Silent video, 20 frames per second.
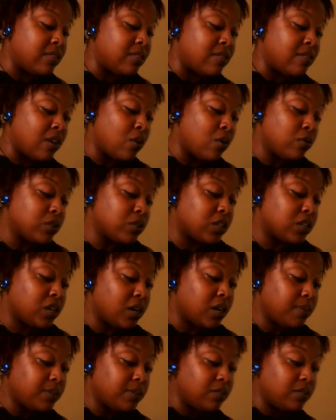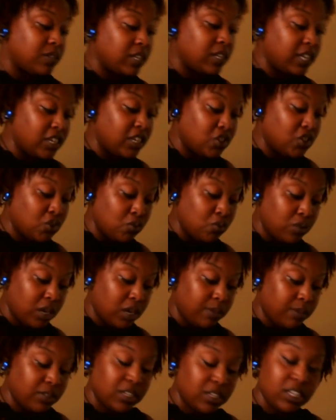those cups, you see these two
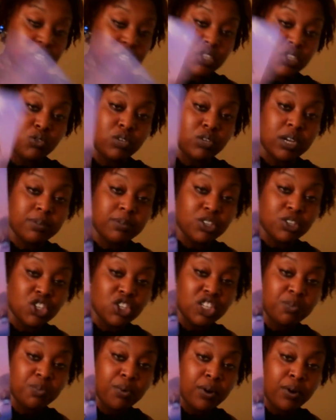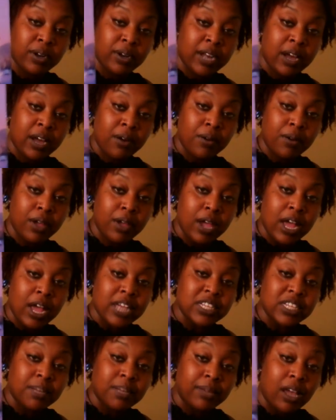cups, you see the two cups that she's pouring out.
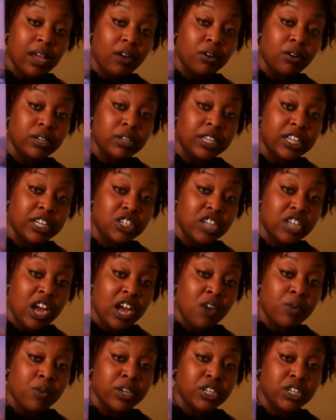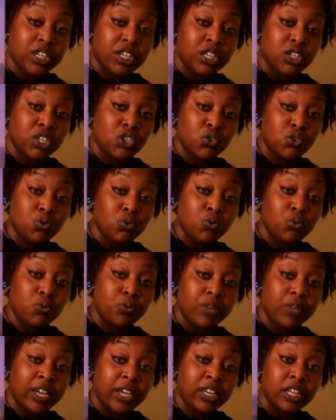Some of y'all gonna get y'all wish in a two
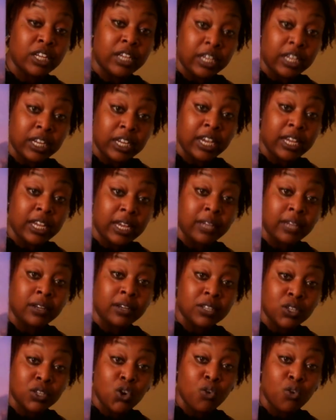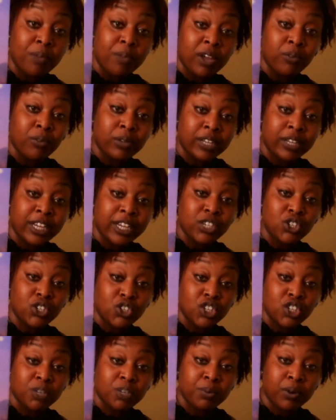in a in a, in a soulmate
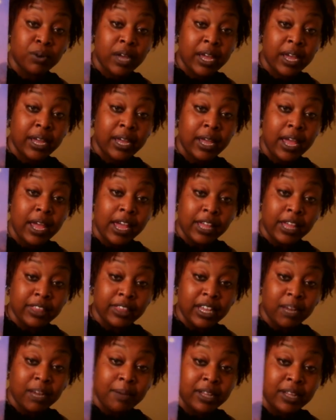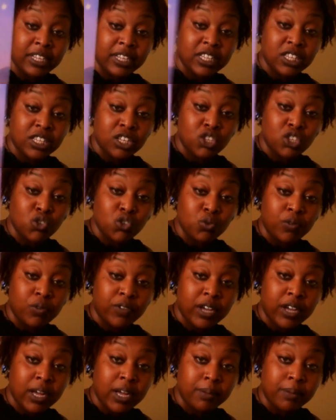relationship, okay? Think about this is the two of
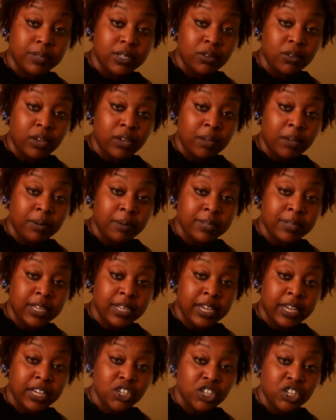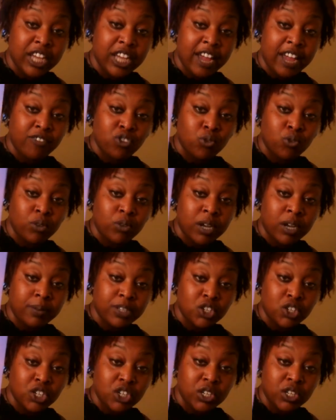cups. You get what I'm saying? She has two cups
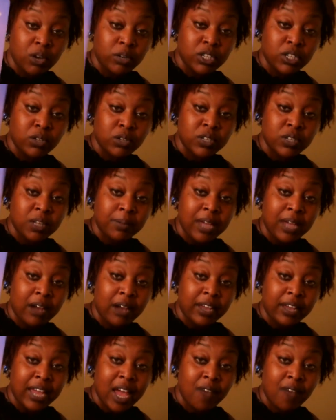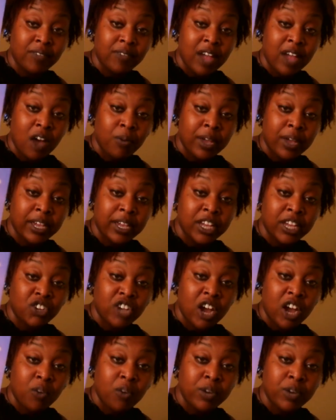that she's holding. So some y'all can have y'all win and get
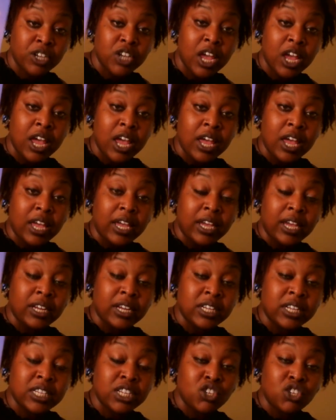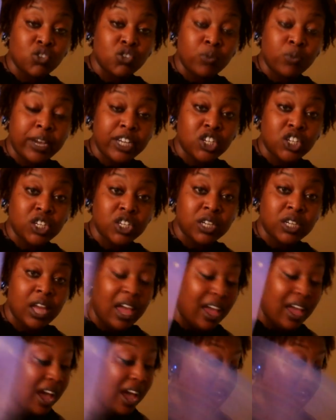y'all wish in a situation.
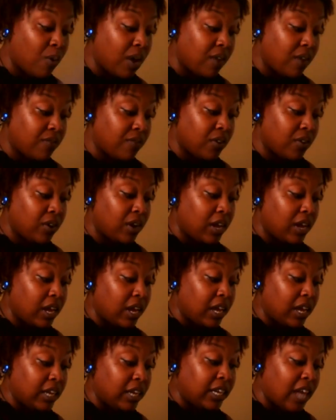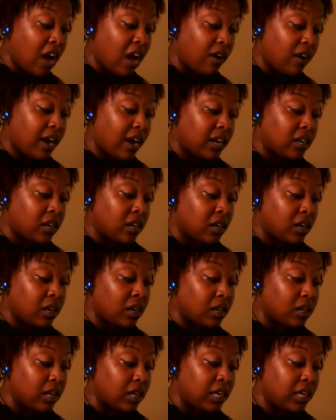However, y'all gotta
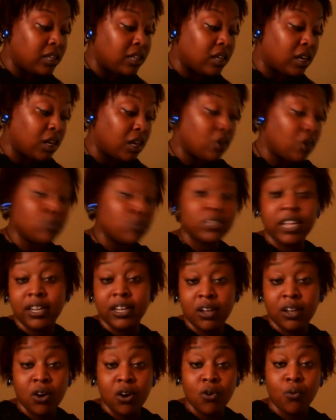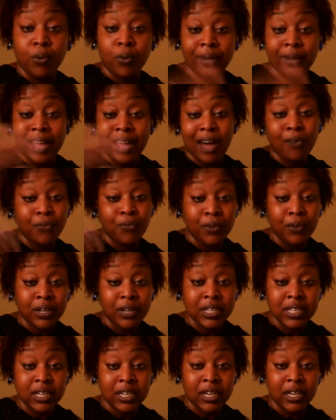either close that door where y'all foot
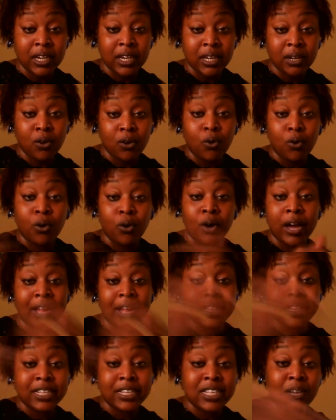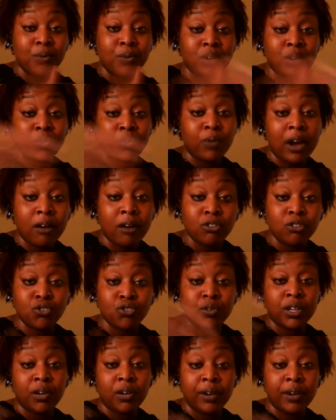is in, or someone around you
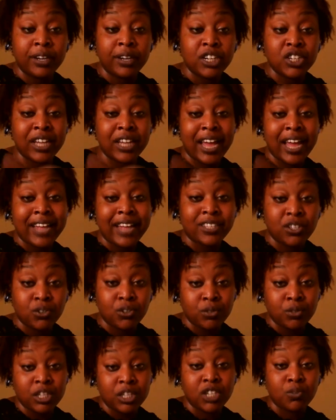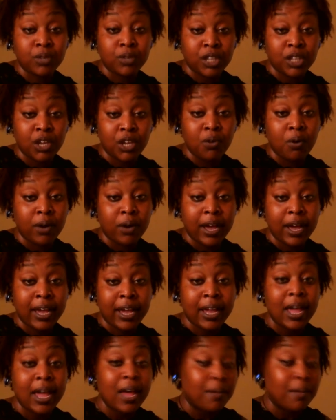and your energy has to do this with you, okay?
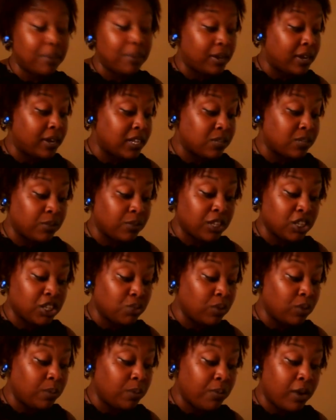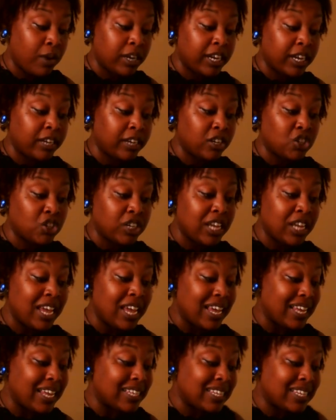Because with this three party energy,
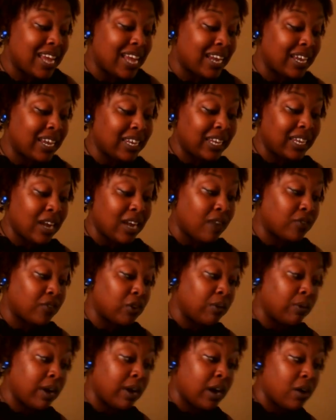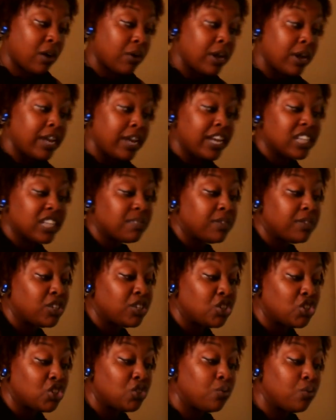it's not getting off the ground as much
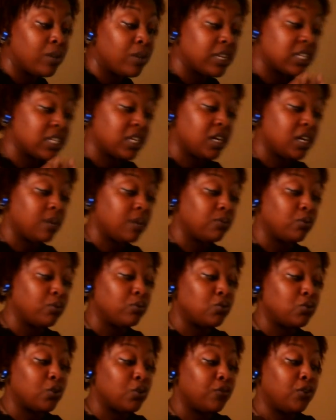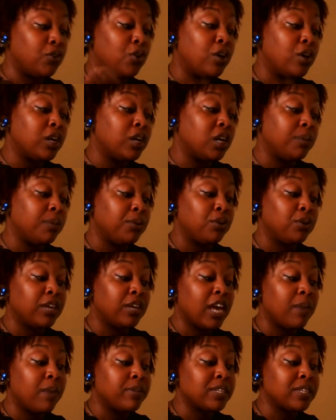as you want it to come through. So if you're going to
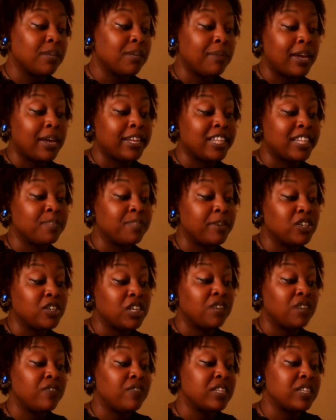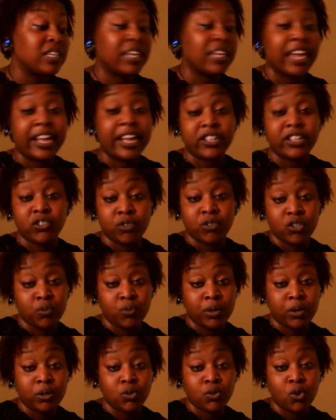communicate with somebody, especially if it's a Cancer as
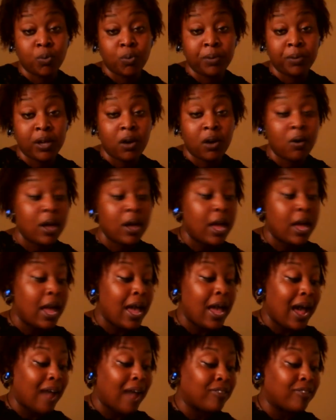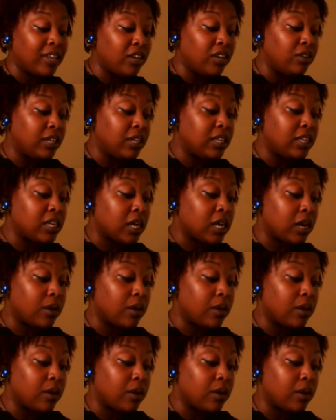well, Scorpio, I think you need to